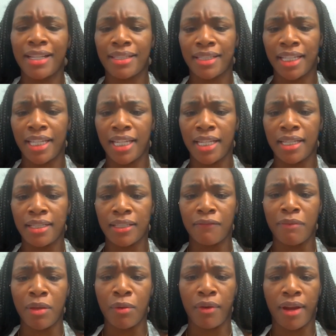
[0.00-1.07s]
scenes of
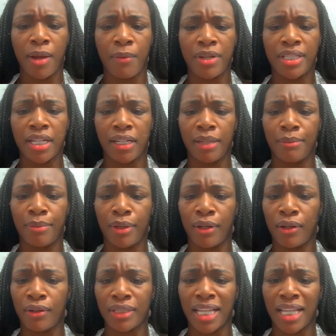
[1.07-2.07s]
me working with Johnny Bones.